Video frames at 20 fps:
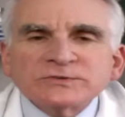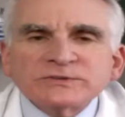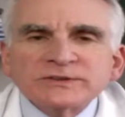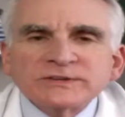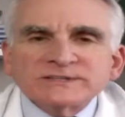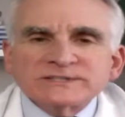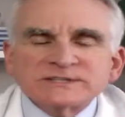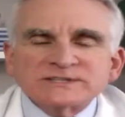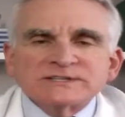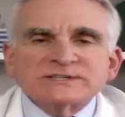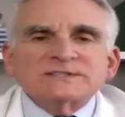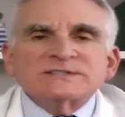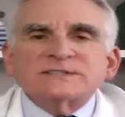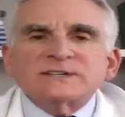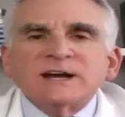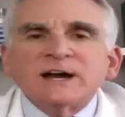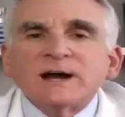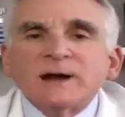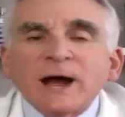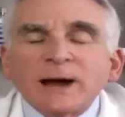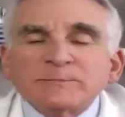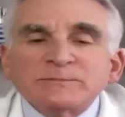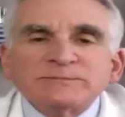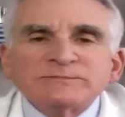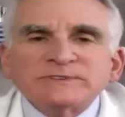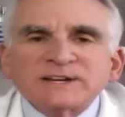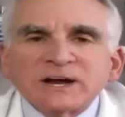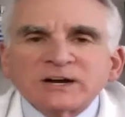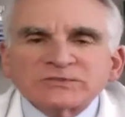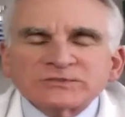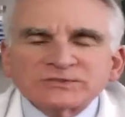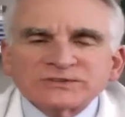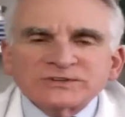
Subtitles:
this is I'm Dr.